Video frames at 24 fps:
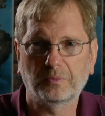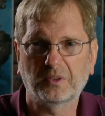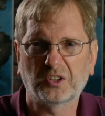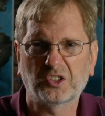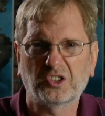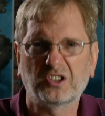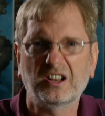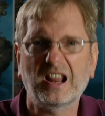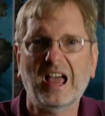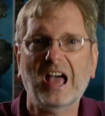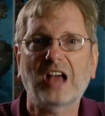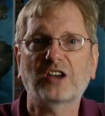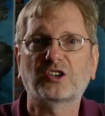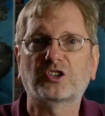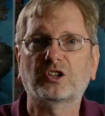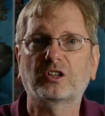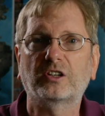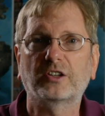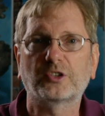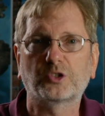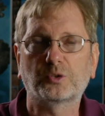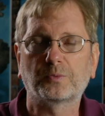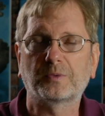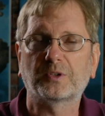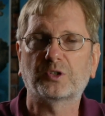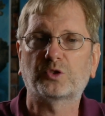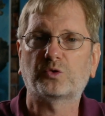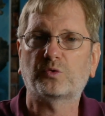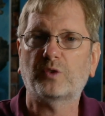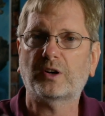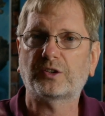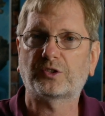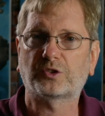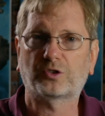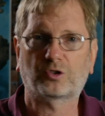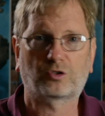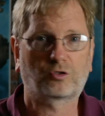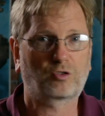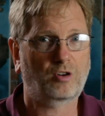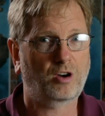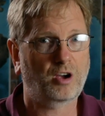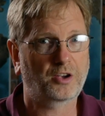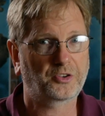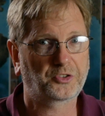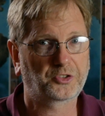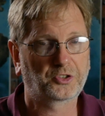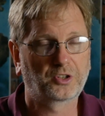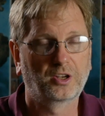this nationalism that stretched
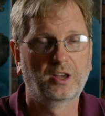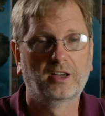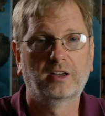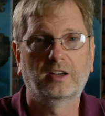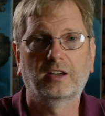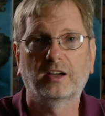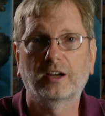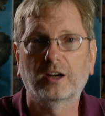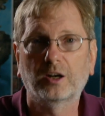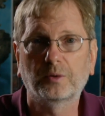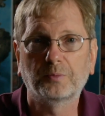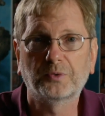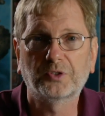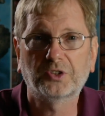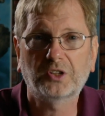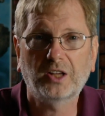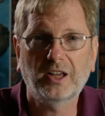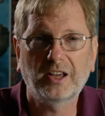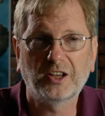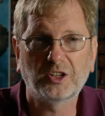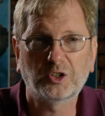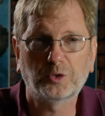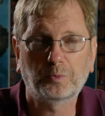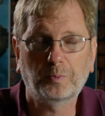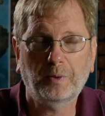across Arab states.